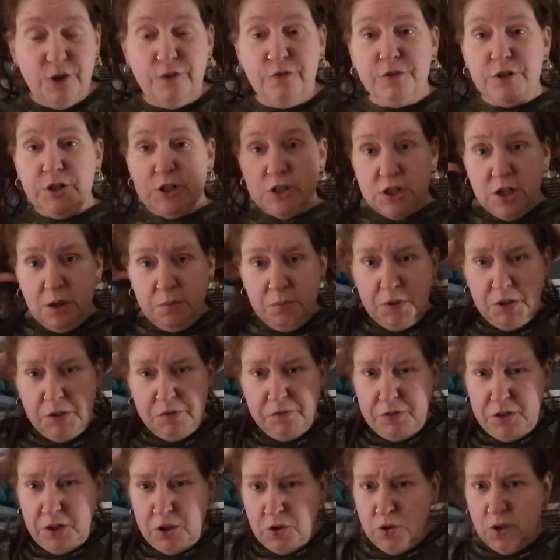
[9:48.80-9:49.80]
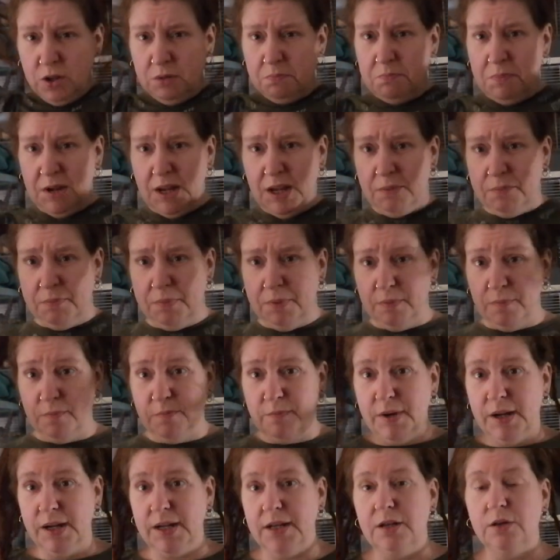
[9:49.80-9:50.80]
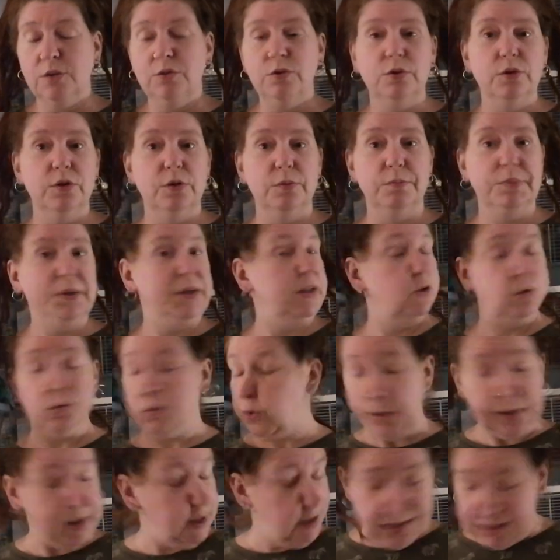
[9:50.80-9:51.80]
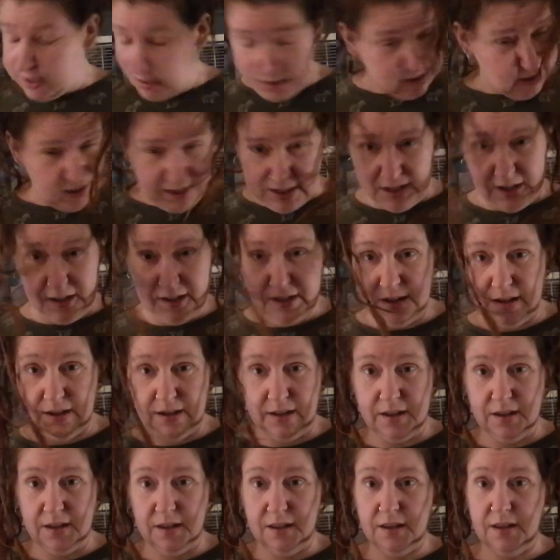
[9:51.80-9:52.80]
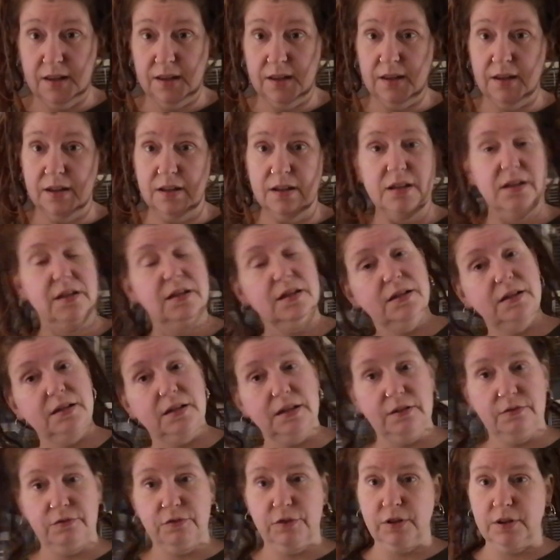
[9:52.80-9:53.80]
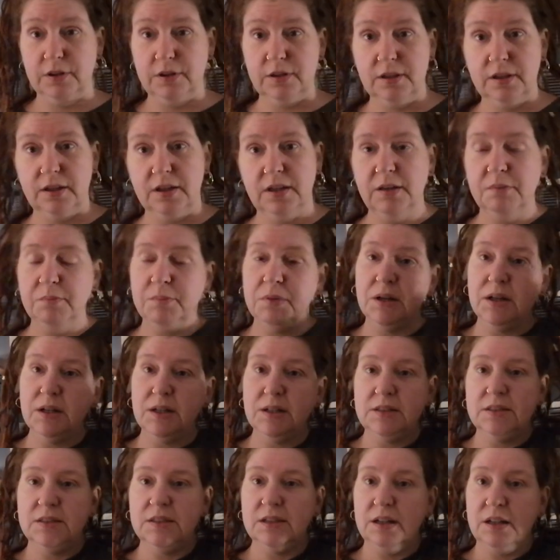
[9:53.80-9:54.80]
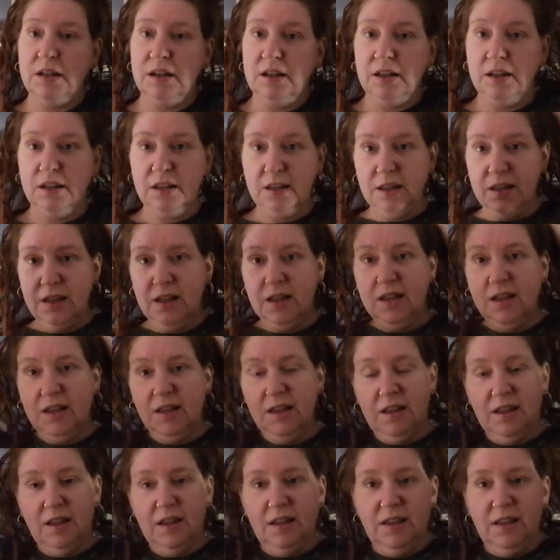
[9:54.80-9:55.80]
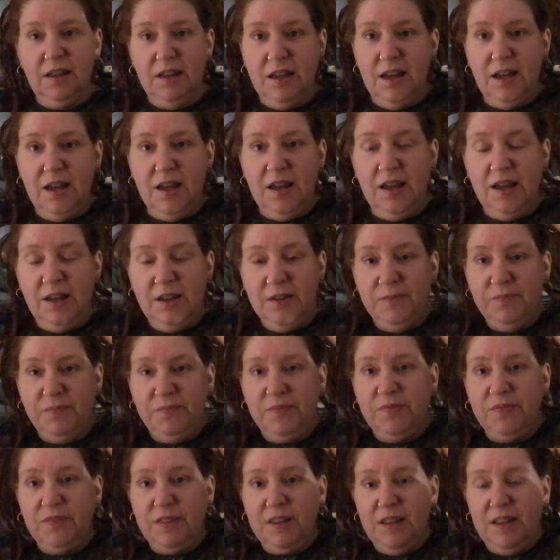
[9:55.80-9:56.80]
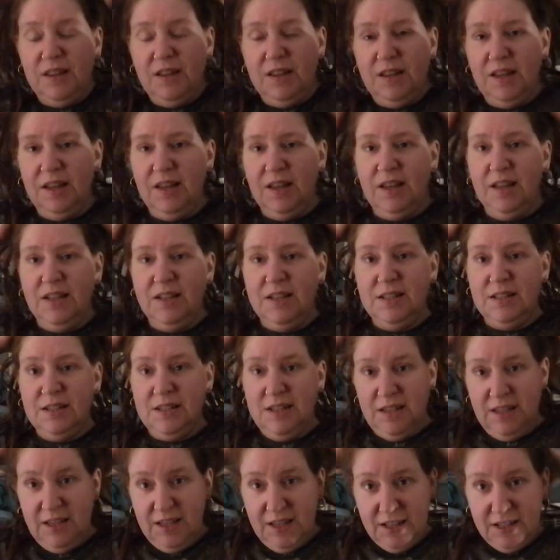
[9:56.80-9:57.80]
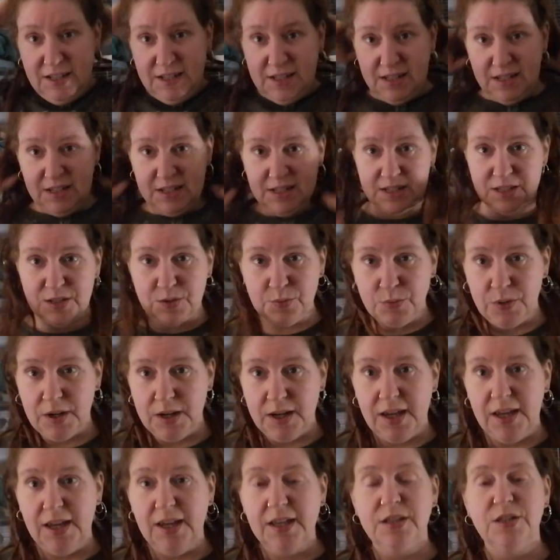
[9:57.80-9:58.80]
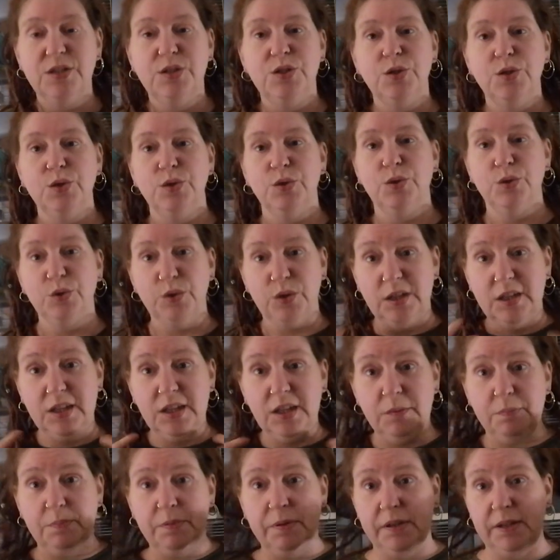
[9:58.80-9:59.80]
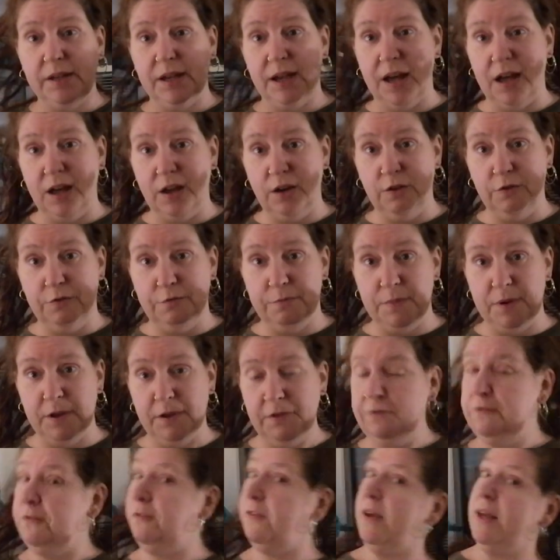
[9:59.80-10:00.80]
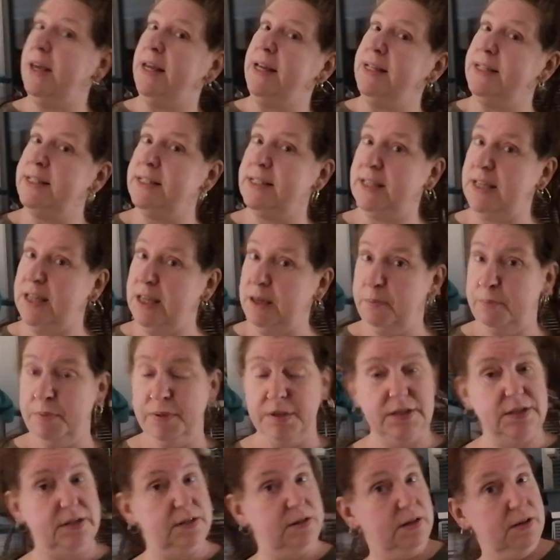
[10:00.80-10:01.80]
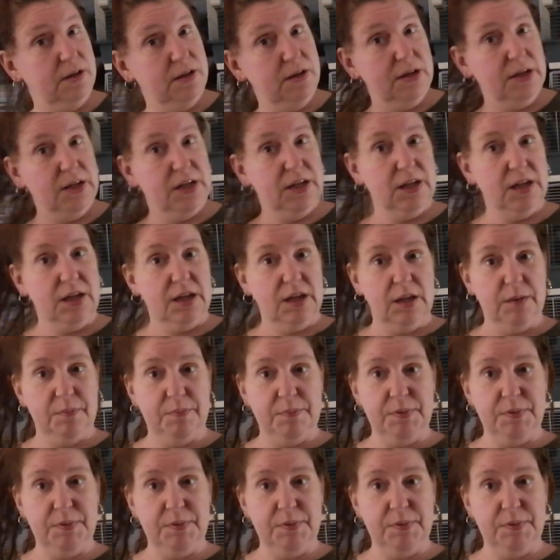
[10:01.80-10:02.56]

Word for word: For some of you, it might be, might look a bit crazy and everything, but uh, yeah, it's the easiest way to keep it out of my face, keep it a